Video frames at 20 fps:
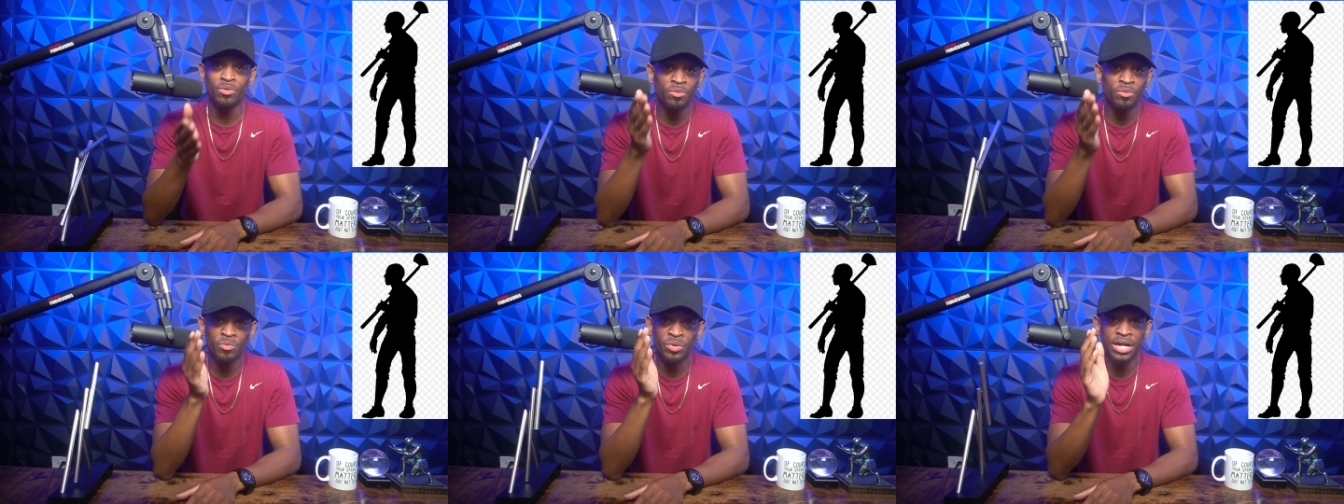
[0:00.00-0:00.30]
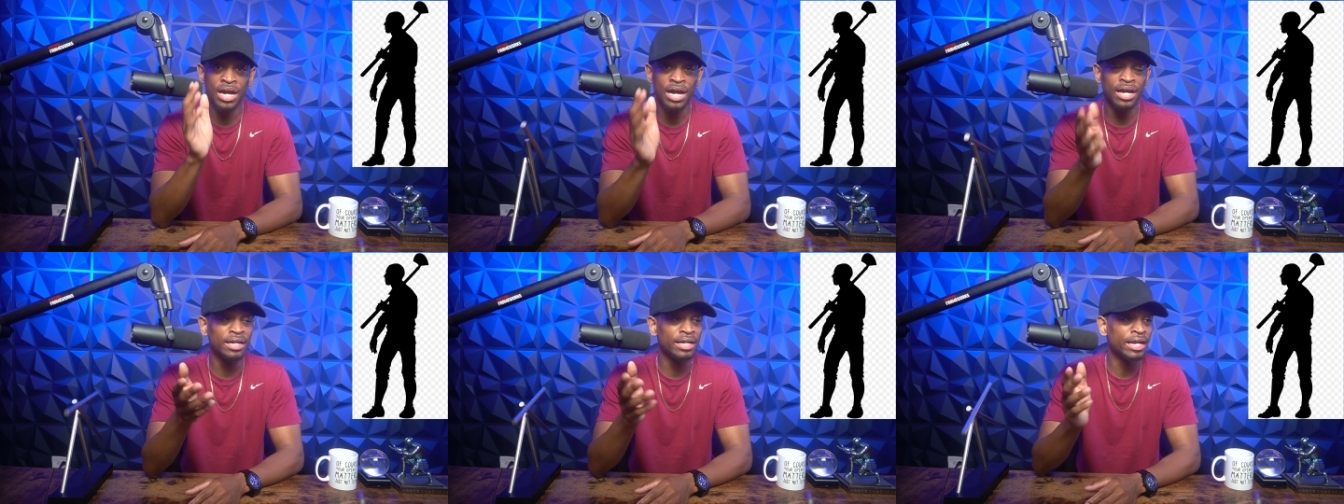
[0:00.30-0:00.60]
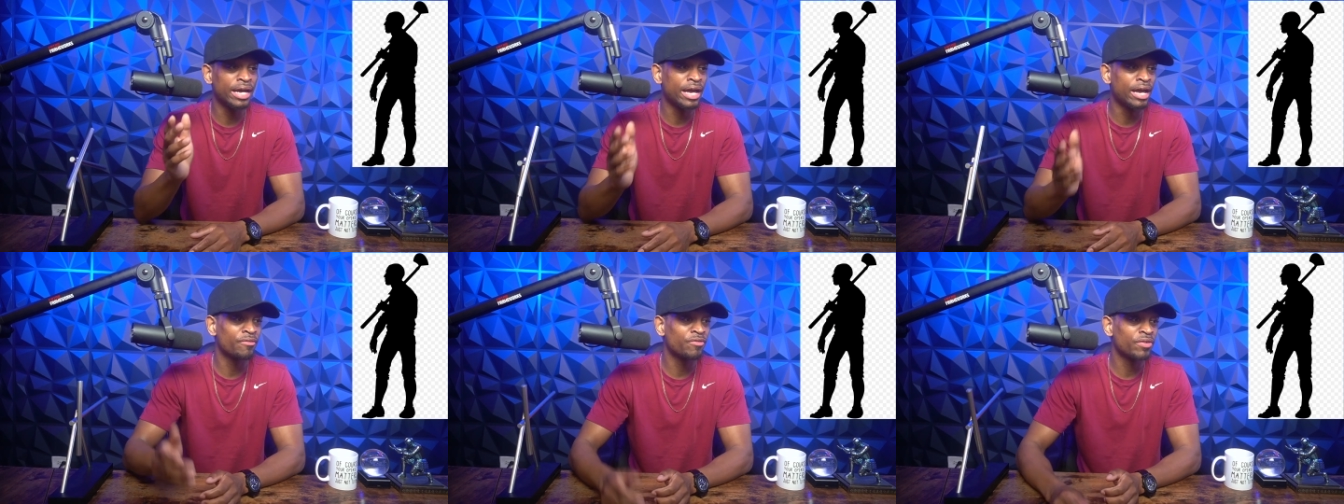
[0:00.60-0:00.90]
We gotta
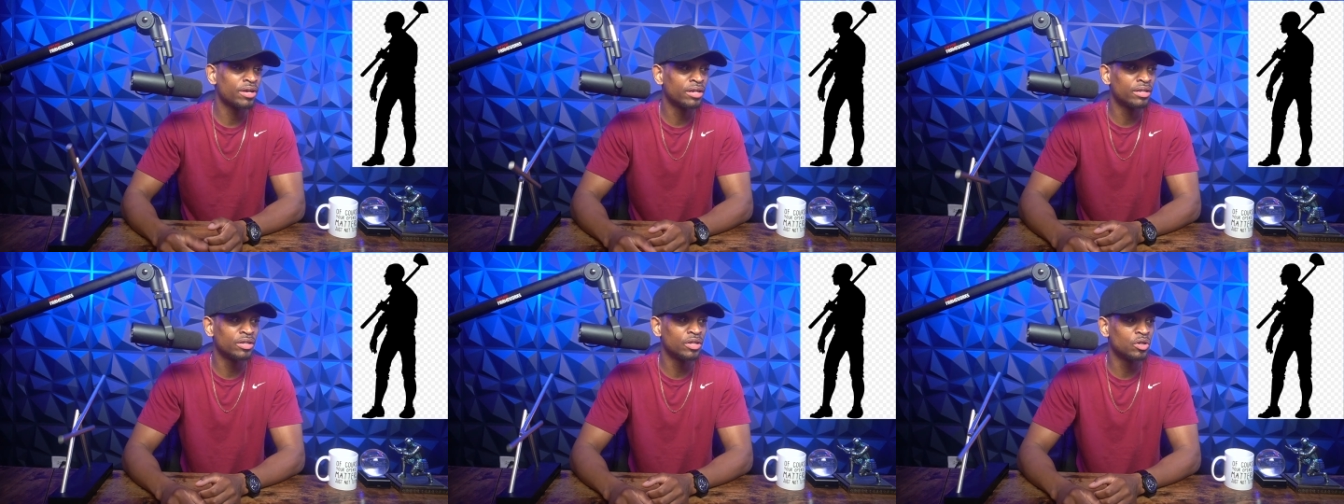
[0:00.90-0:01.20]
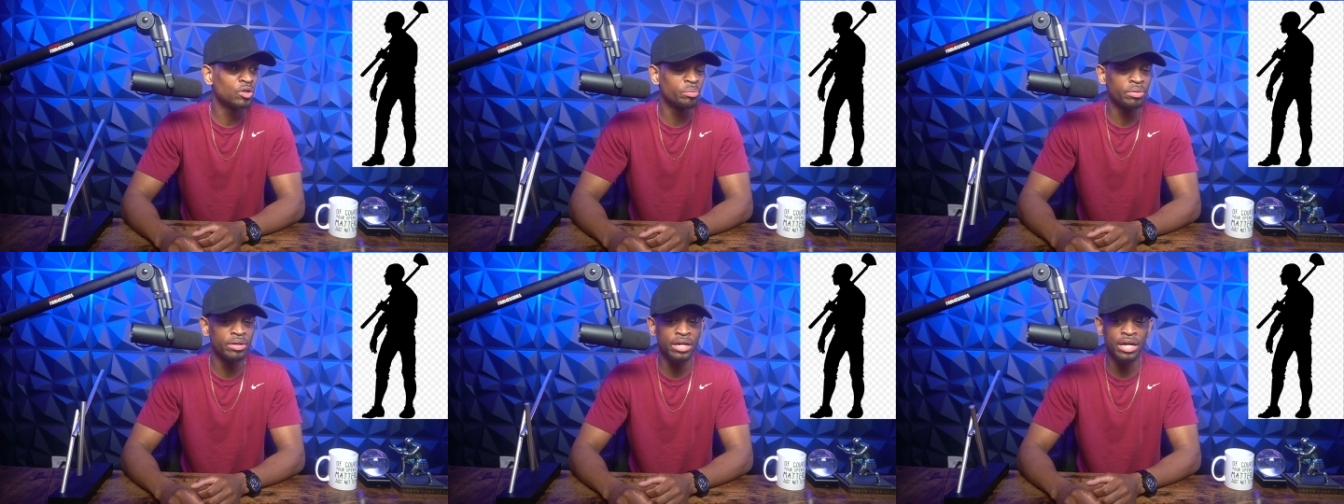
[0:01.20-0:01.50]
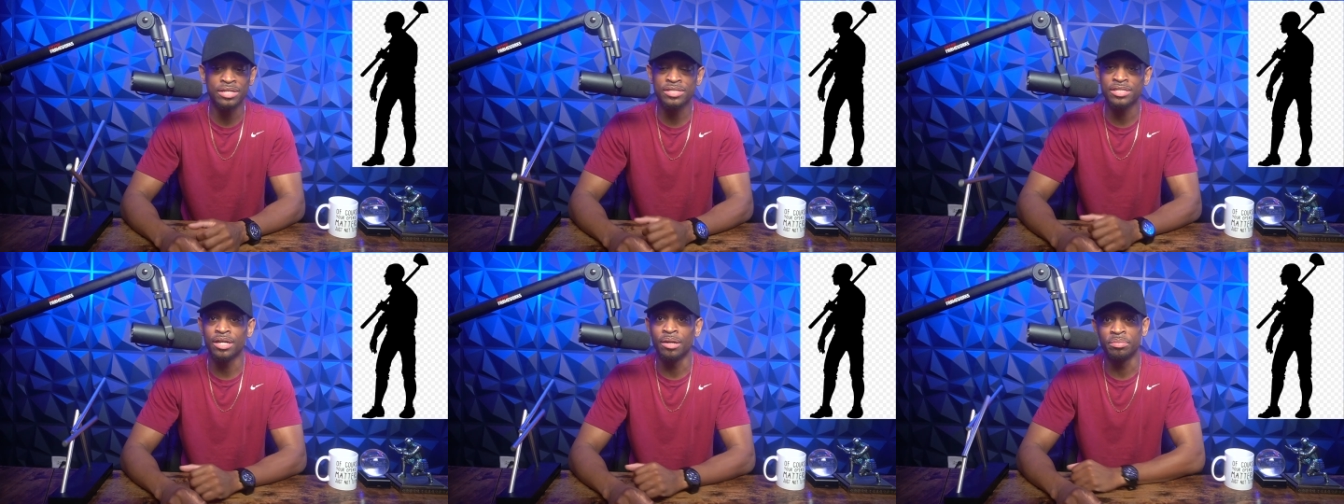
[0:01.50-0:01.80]
laugh a little bit at
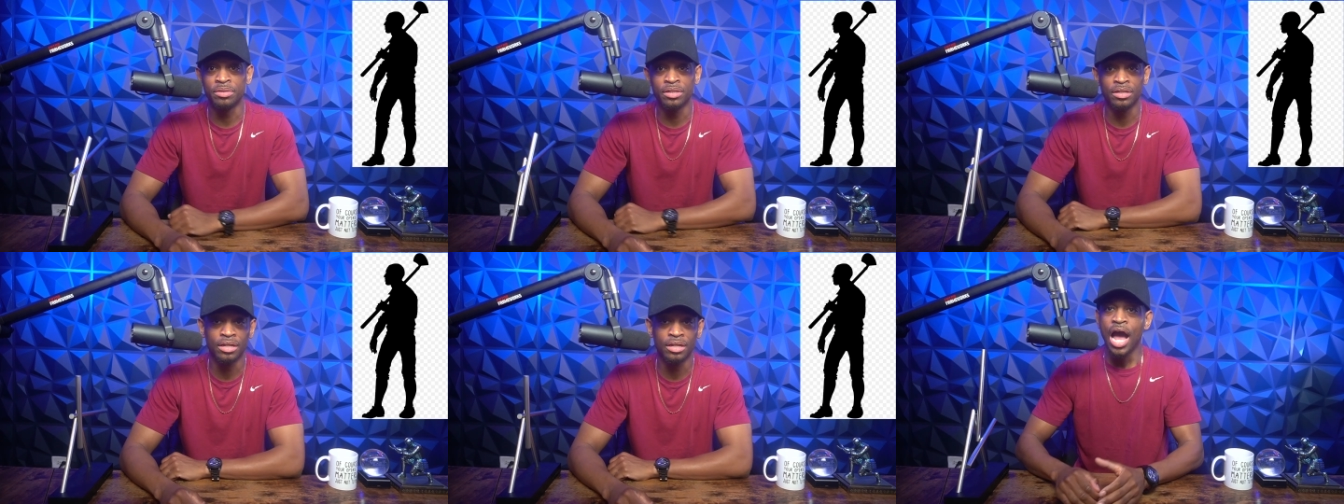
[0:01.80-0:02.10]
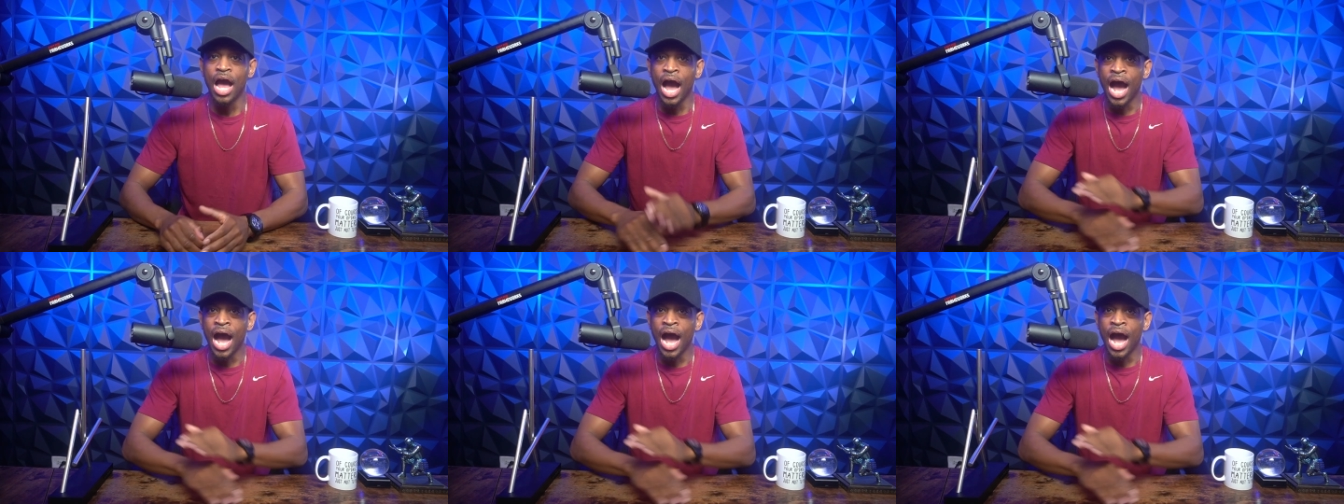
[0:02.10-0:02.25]
something.